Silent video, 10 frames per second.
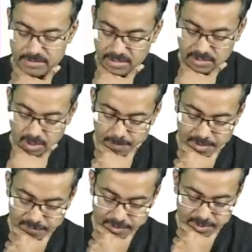Is this not
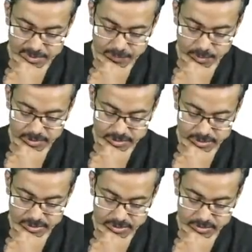pemphigus
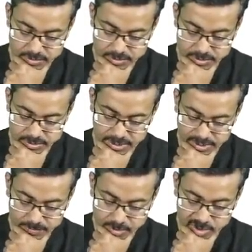foliaceus?
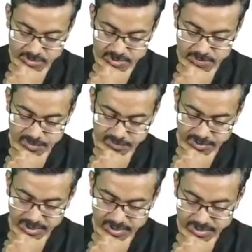Stratum corneum is
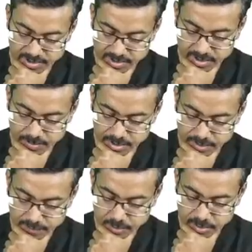perfect, a bit
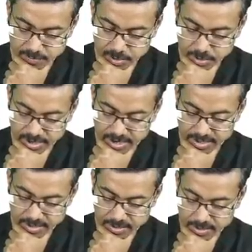of fluid below
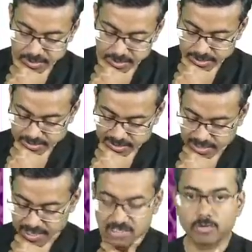that, and
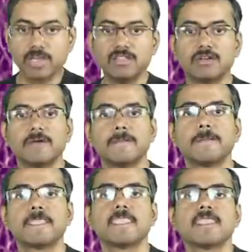three layers together.
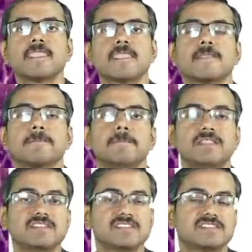
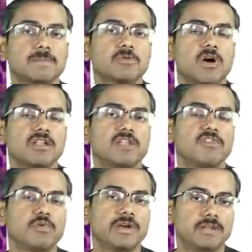And that's a subcorneal
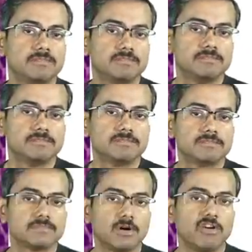fluid
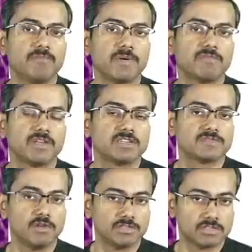of
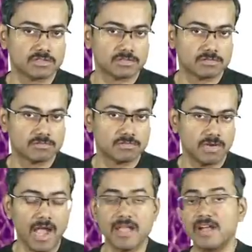pemphigus foliaceus.
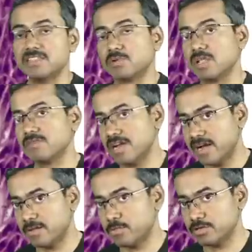anti desmogain one
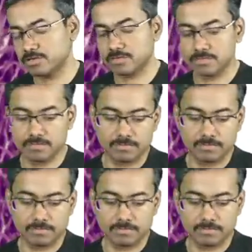antibodies.